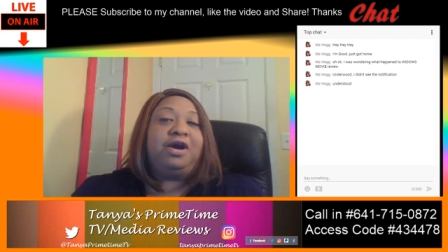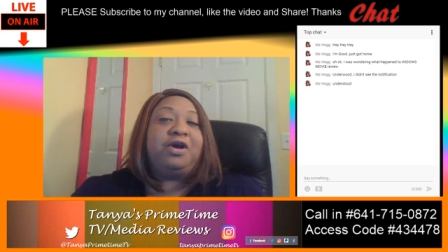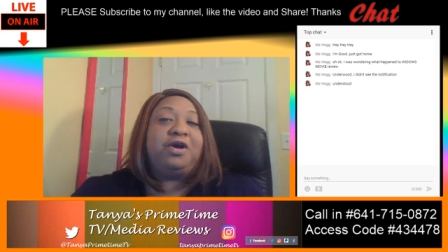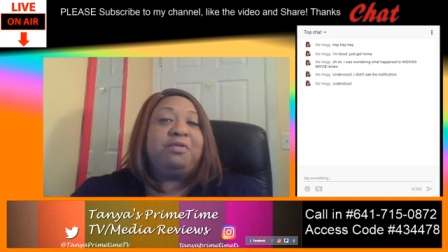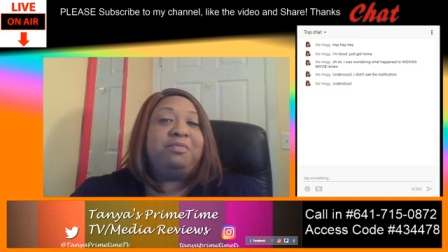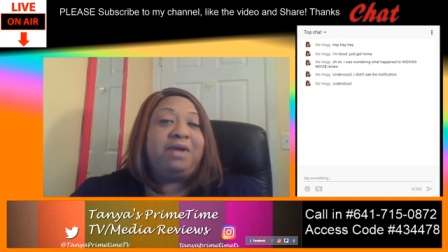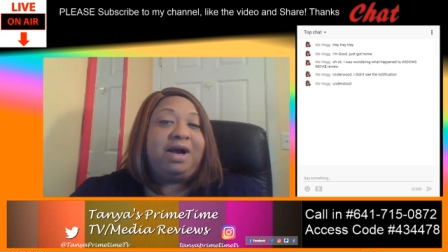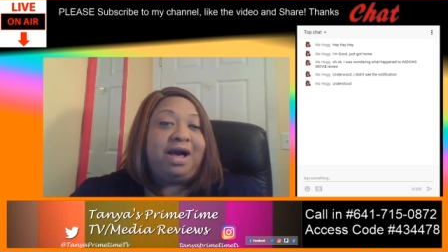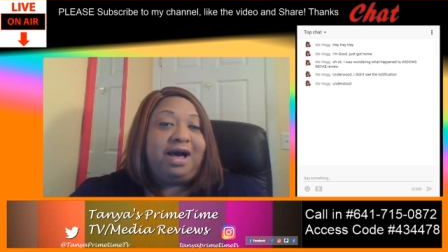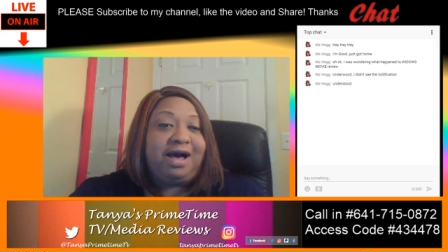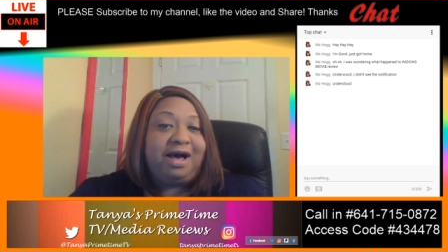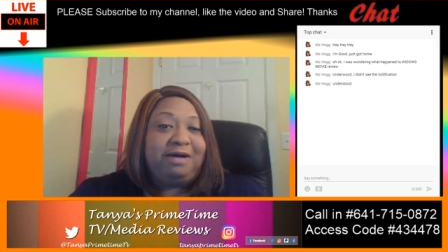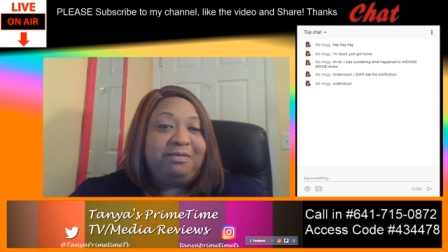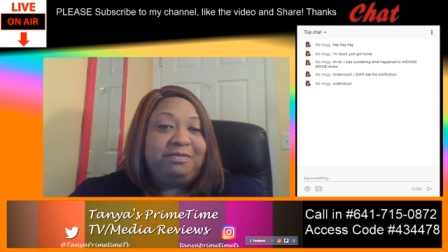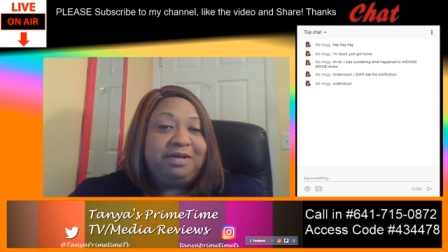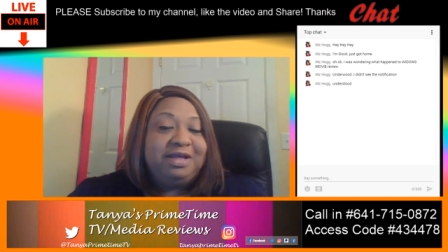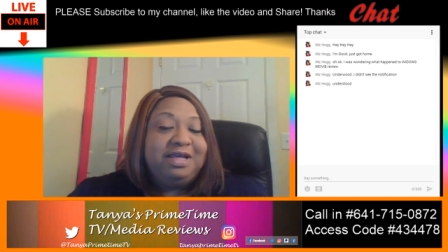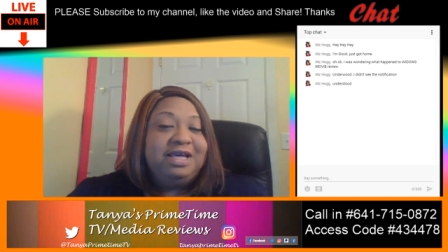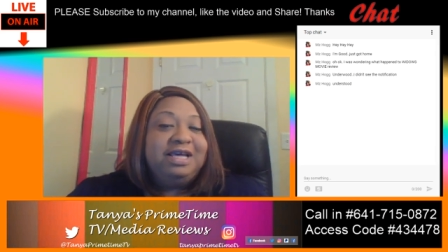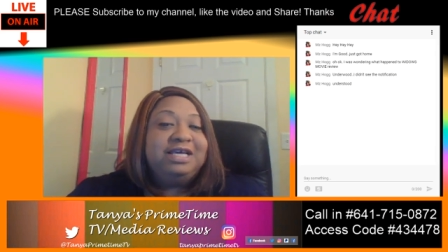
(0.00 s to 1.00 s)
her
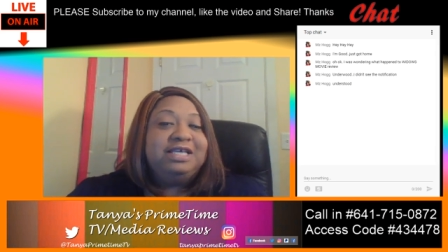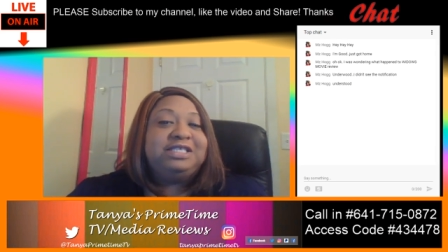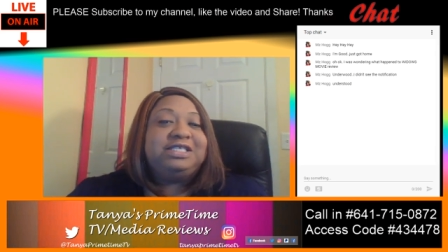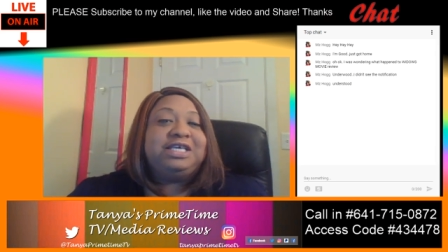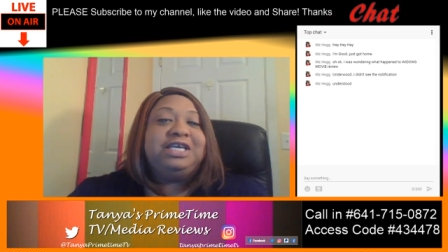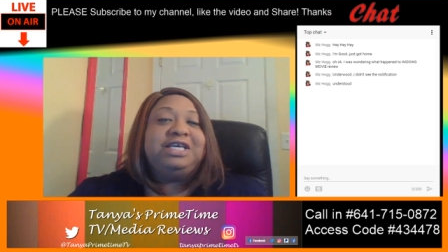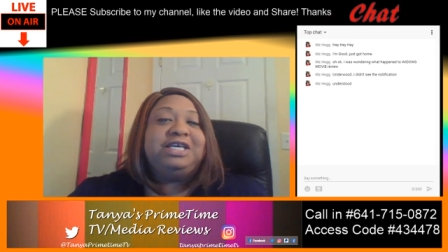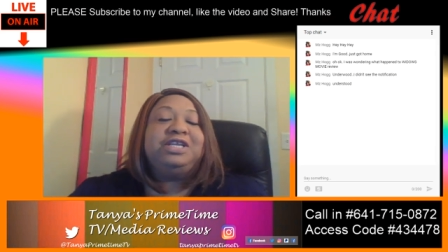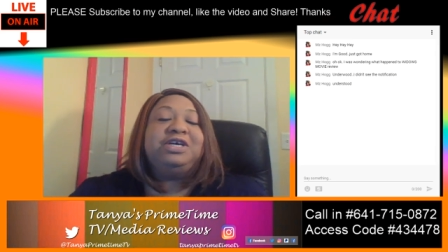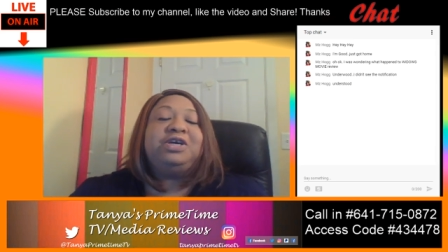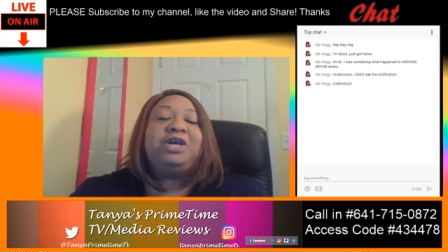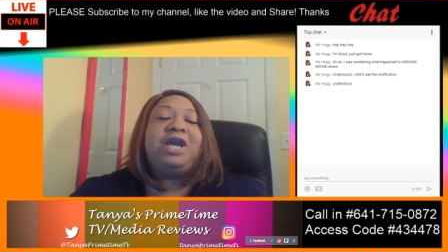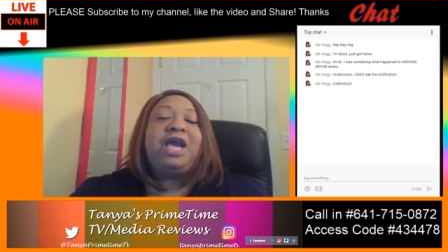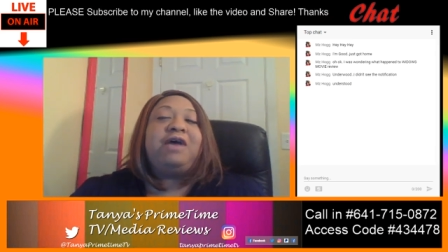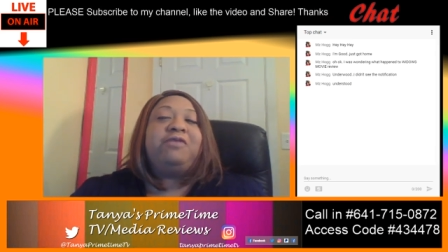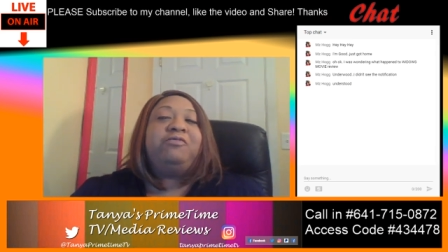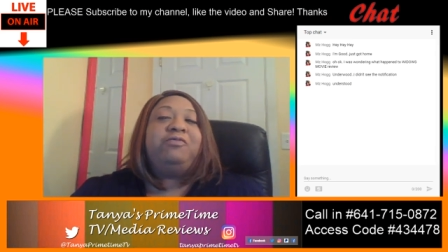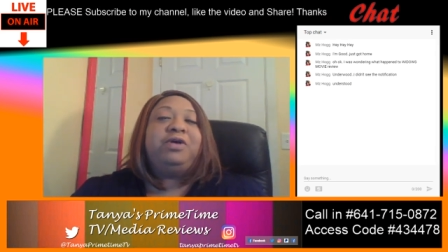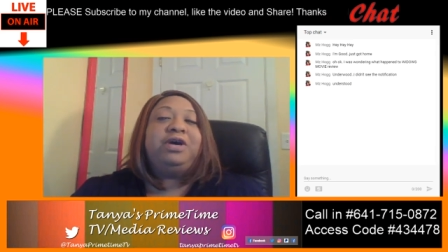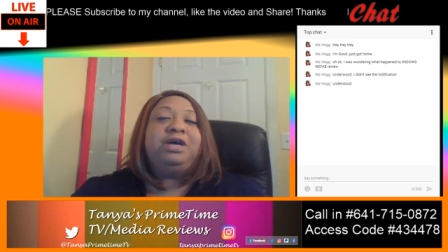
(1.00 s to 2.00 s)
mom seemed to
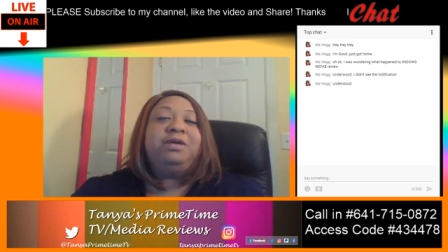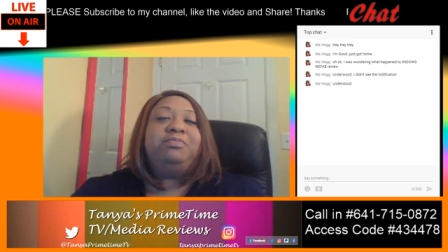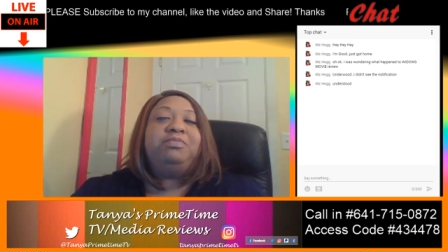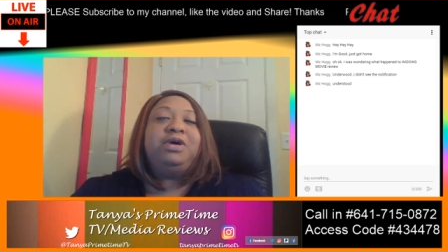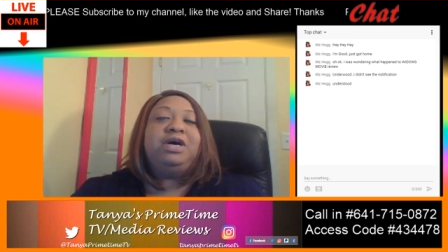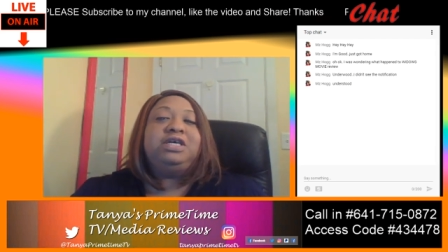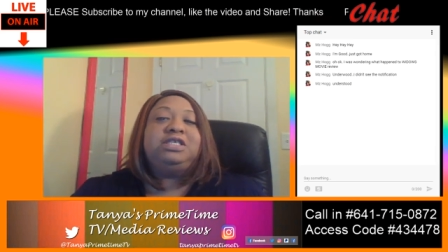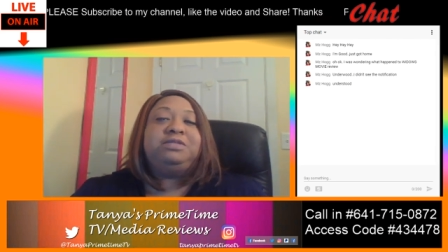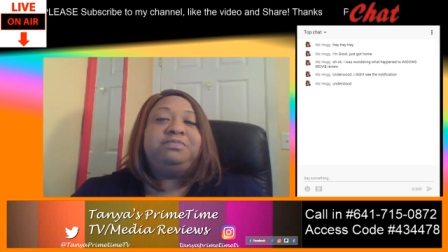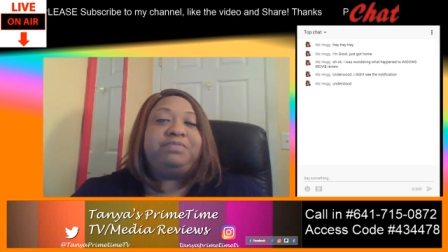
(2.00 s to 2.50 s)
have went much